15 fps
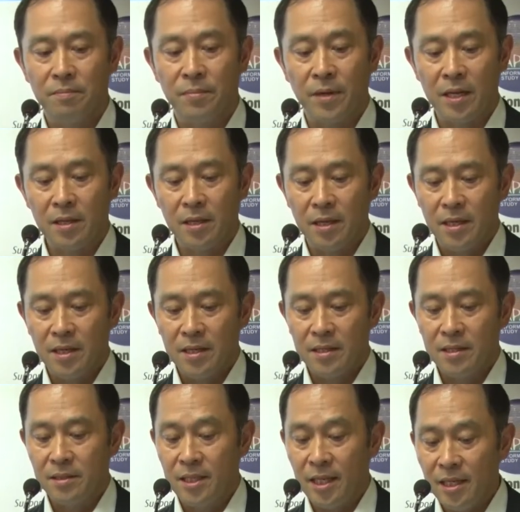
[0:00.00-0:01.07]
but
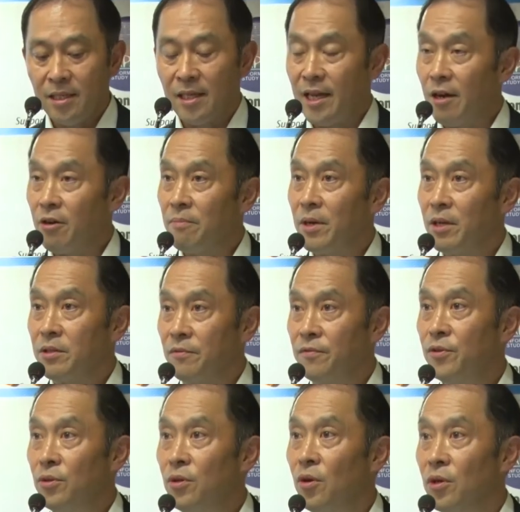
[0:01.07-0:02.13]
did care about the
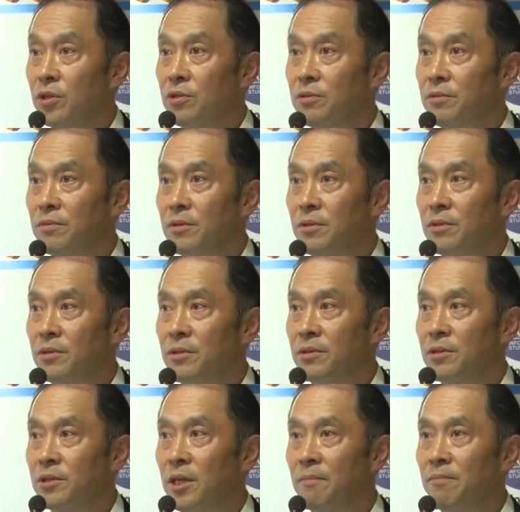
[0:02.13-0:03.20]
food loss. Uh,
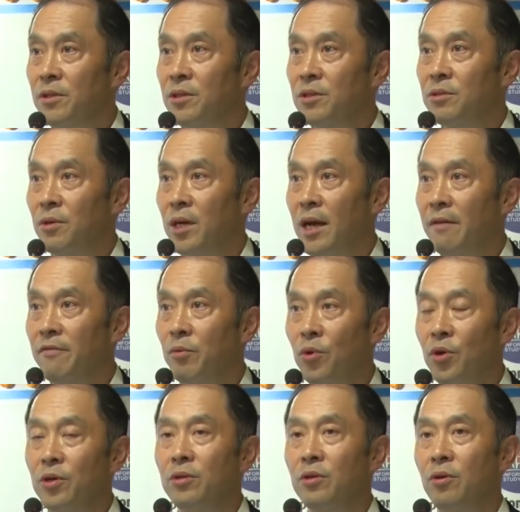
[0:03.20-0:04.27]
Japanese have a
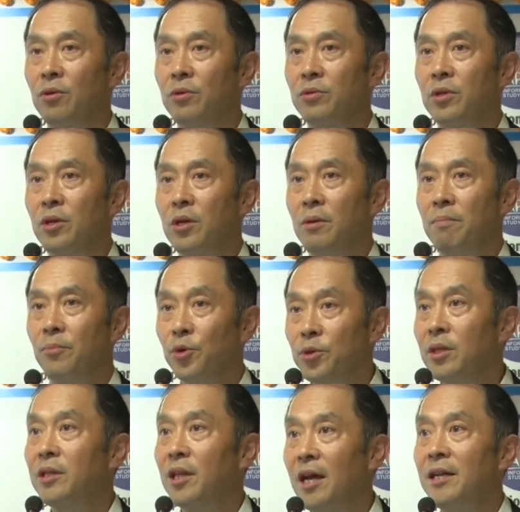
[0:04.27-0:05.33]
word called
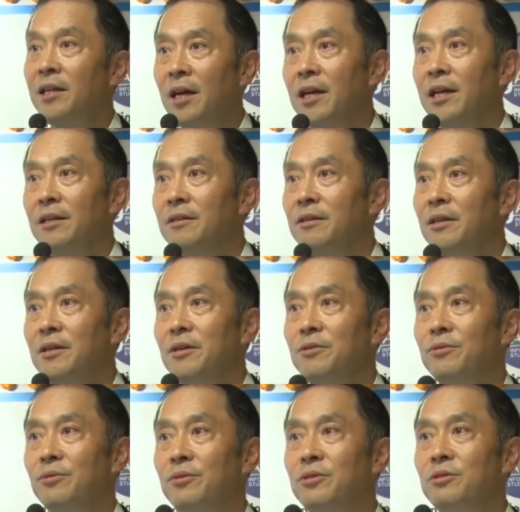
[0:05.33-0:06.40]
mottainai,
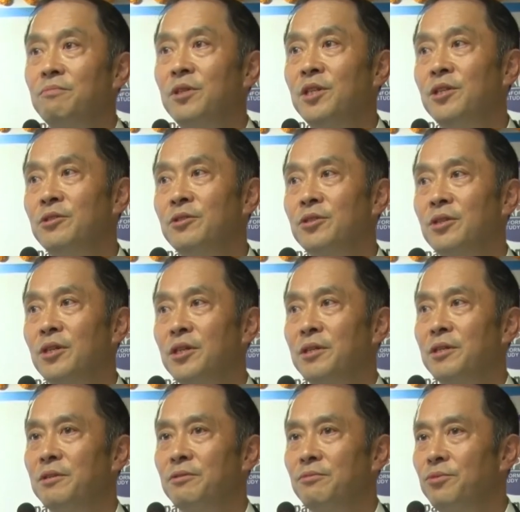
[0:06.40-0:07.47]
which means
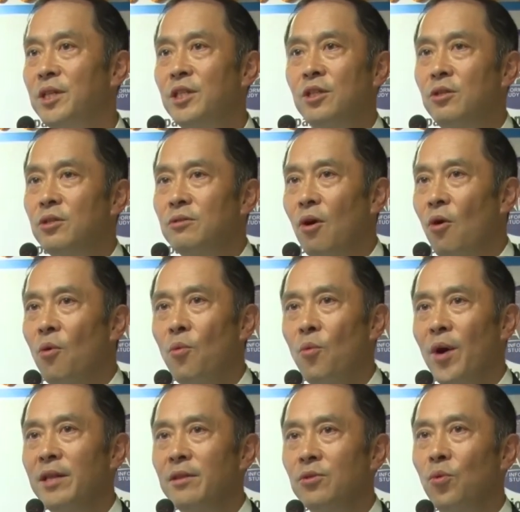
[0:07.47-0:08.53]
we don't
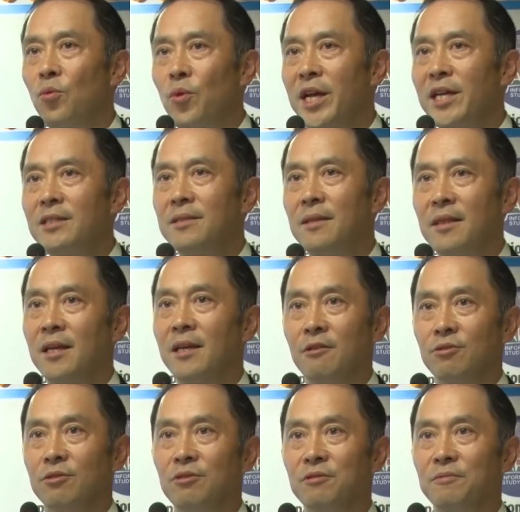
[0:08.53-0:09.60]
want to waste
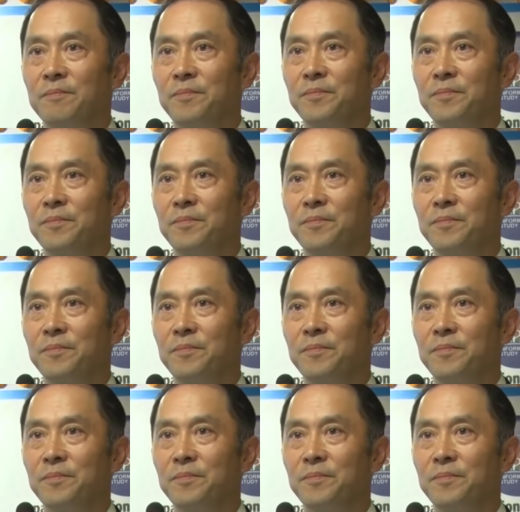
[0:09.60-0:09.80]
things.